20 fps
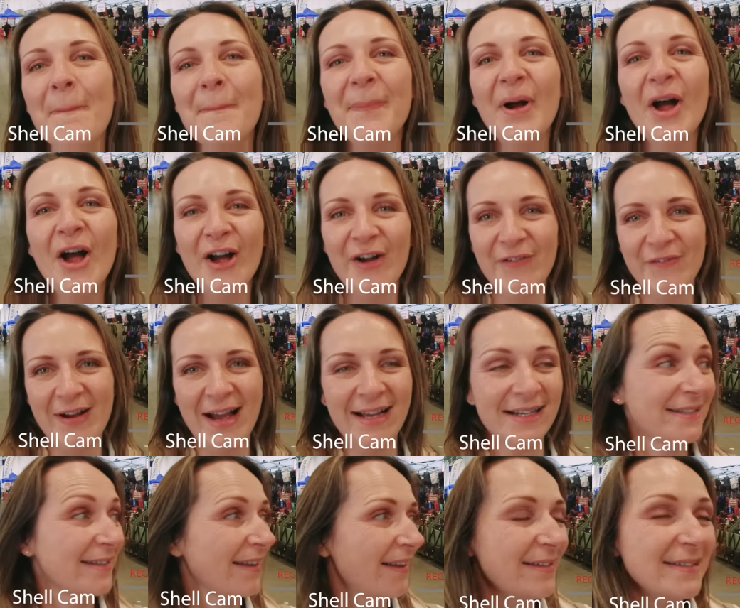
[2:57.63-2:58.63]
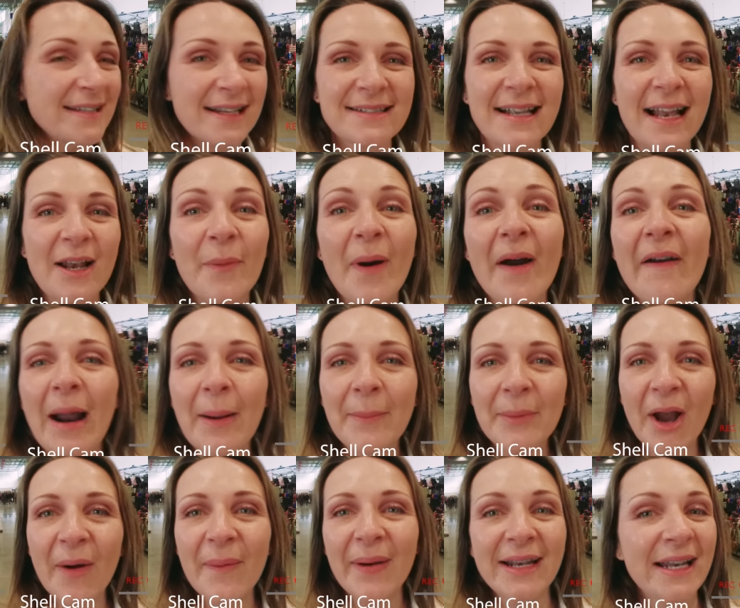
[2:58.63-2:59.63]
Perfect, that is exactly where I'm
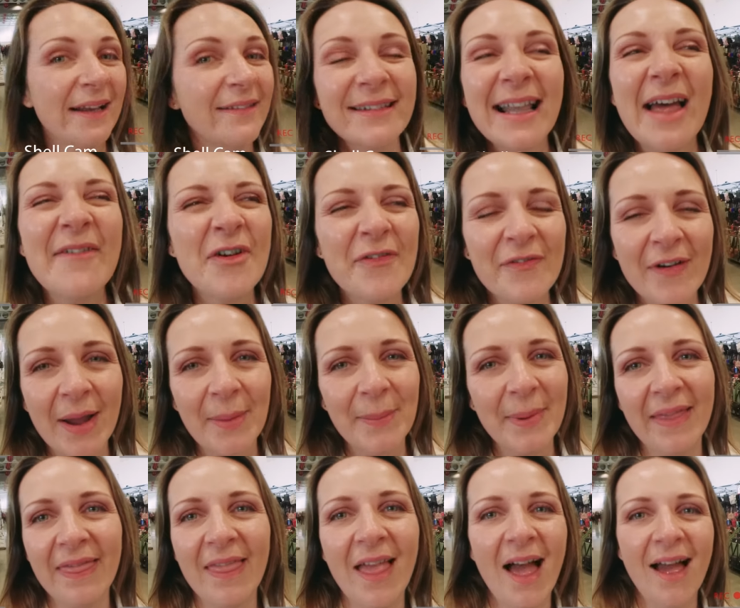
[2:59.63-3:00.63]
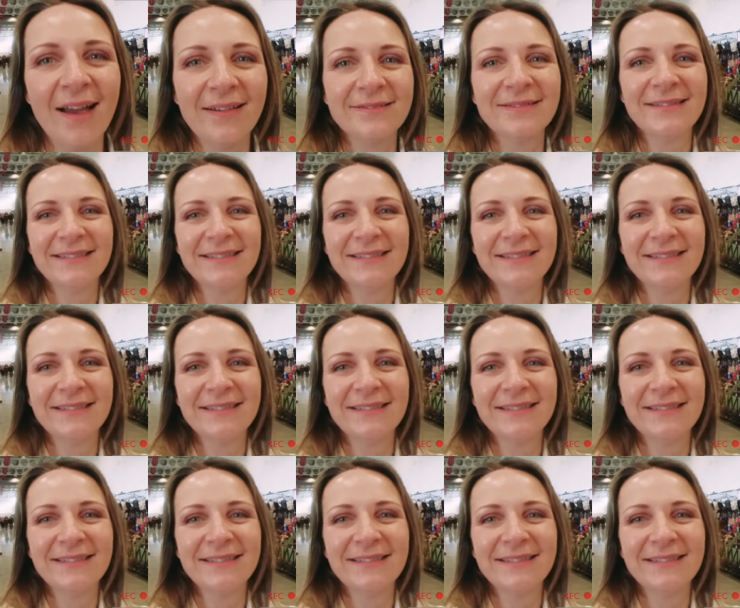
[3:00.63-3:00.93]
going. He'll never find me in there.